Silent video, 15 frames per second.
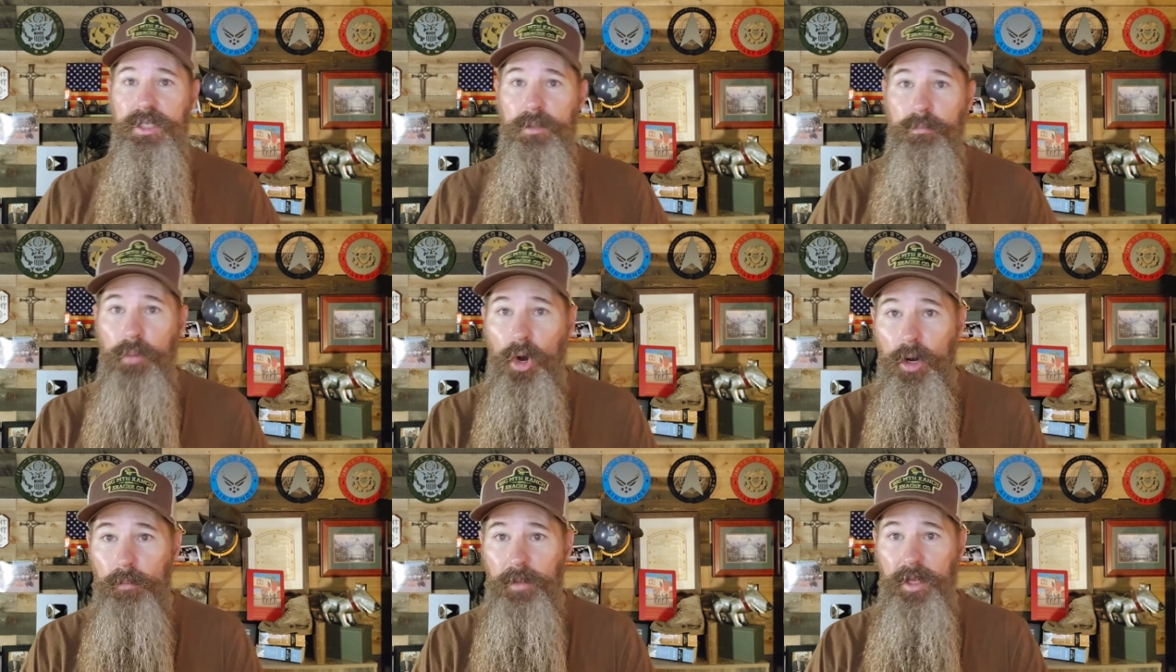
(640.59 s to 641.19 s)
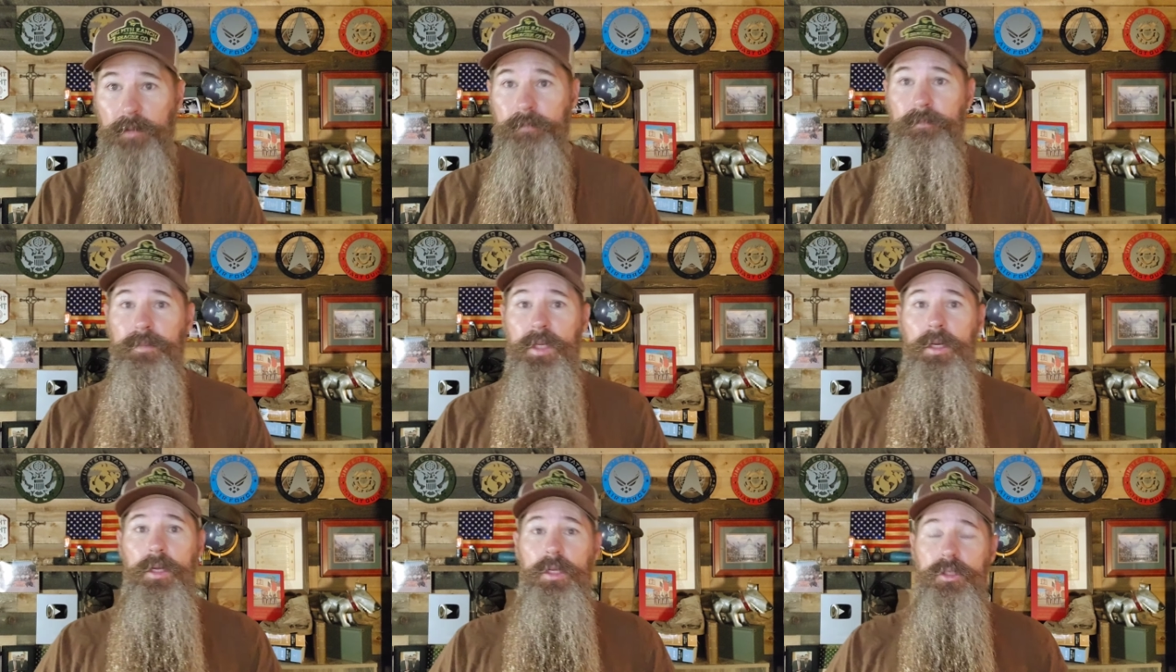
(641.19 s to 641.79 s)
Department.
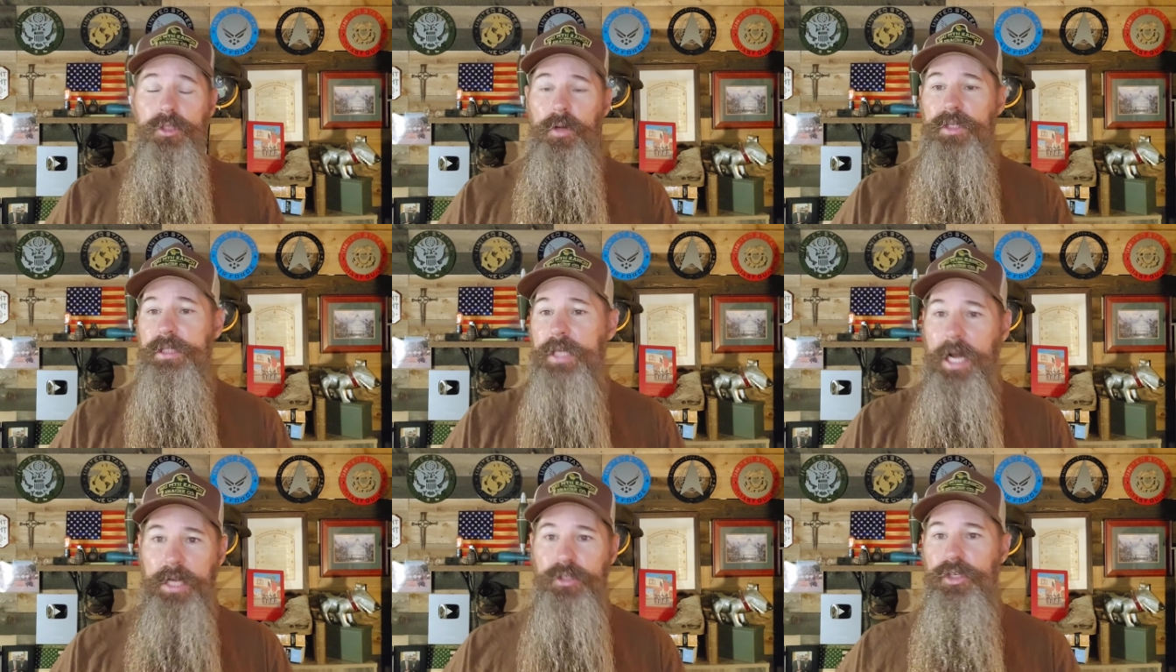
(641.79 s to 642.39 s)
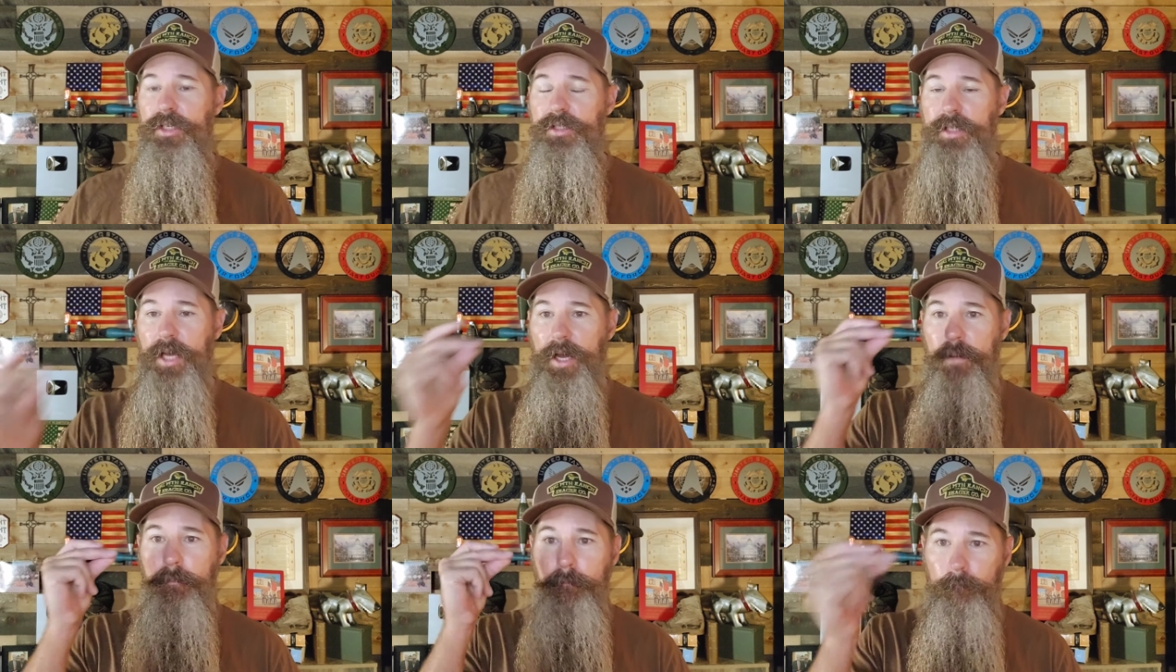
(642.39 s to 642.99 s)
So it's not just,
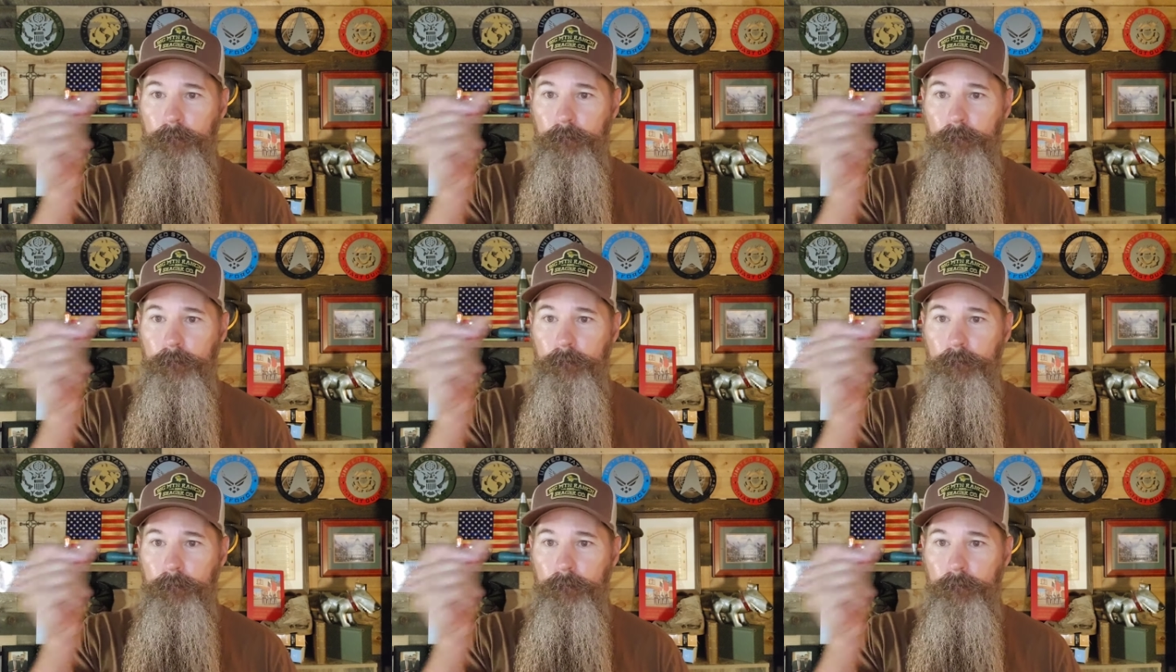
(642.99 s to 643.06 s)
uh,